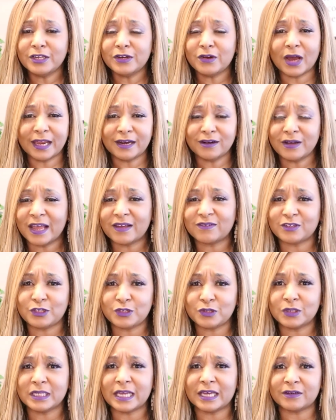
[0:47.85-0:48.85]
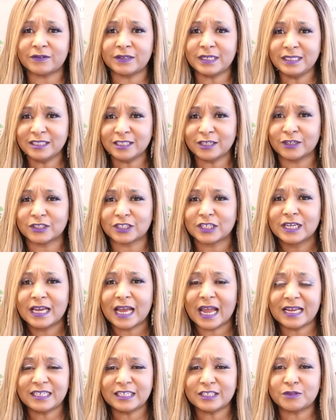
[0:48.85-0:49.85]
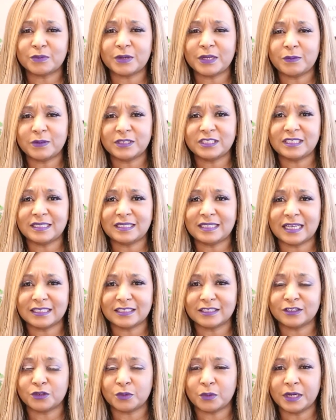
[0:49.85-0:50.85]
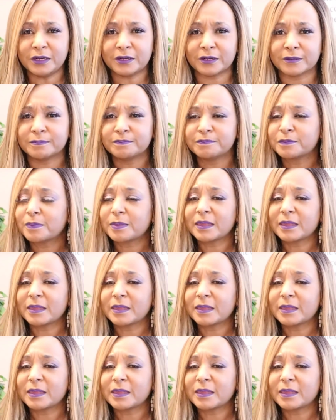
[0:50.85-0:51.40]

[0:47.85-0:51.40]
you know, I don't have to do a lot of research. I just read what she says on Twitter.